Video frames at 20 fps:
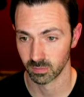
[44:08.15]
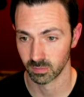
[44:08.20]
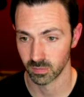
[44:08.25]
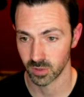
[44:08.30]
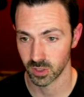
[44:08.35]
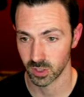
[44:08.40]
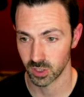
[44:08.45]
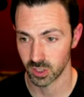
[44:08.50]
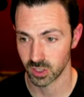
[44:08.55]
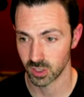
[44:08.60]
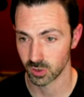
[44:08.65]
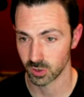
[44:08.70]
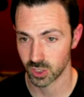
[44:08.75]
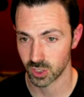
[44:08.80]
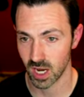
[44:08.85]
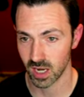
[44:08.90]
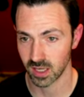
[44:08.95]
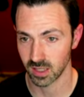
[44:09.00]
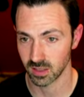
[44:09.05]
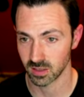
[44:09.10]
you can do
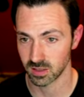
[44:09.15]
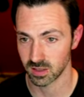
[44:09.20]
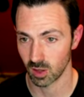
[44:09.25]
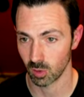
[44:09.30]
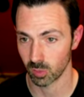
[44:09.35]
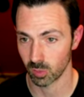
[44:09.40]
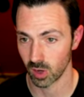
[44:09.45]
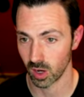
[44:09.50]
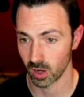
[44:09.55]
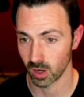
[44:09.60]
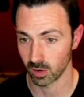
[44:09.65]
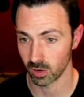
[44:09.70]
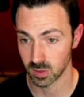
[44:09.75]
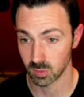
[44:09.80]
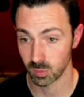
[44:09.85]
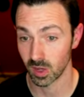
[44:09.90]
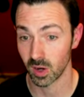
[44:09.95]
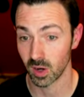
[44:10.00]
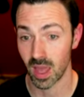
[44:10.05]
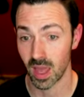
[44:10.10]
check install progress.
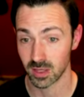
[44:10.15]
But as